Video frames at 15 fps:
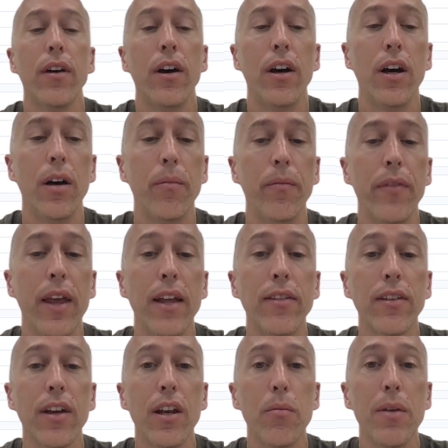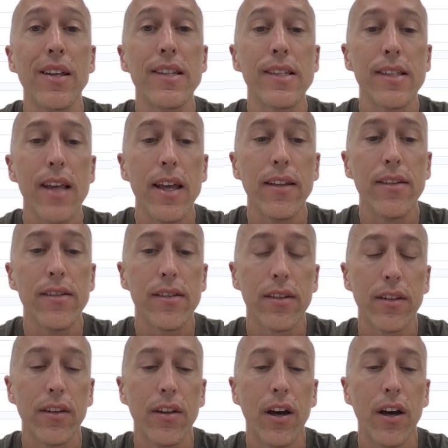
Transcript: it's going to be sent